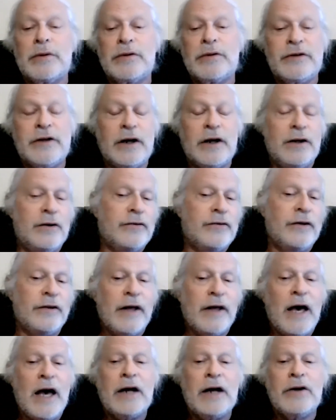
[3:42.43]
Instead of
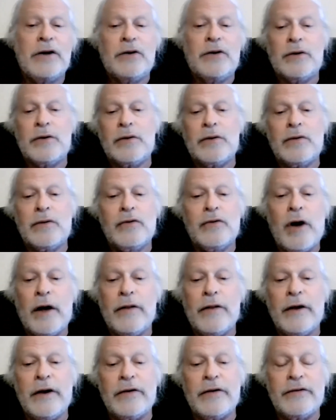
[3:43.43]
using that,
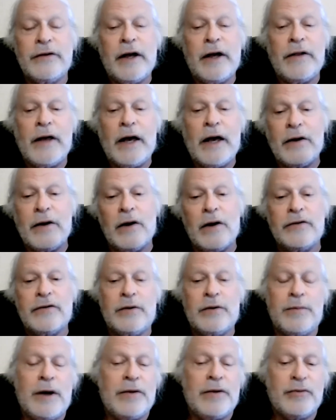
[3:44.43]
try this. Now that
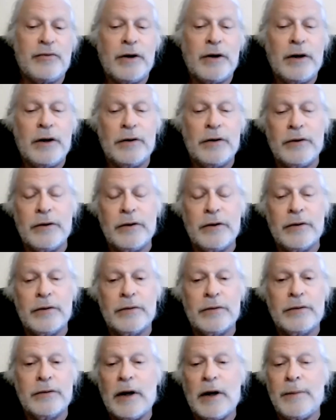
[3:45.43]
costs about 300
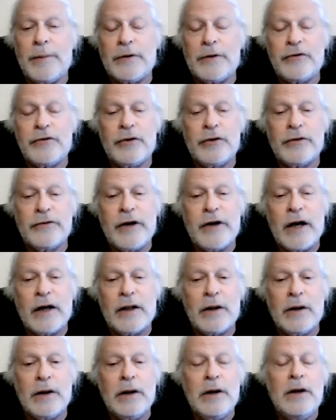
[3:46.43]
or I'm not sure
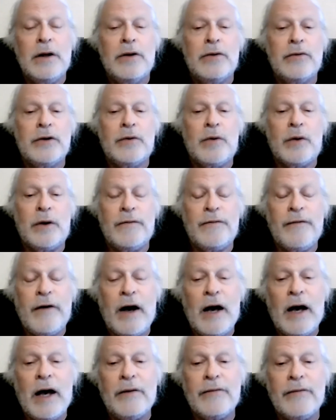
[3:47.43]
exactly,
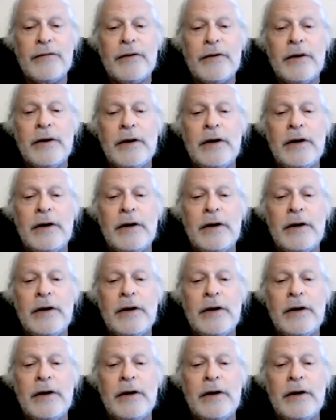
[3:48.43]
325.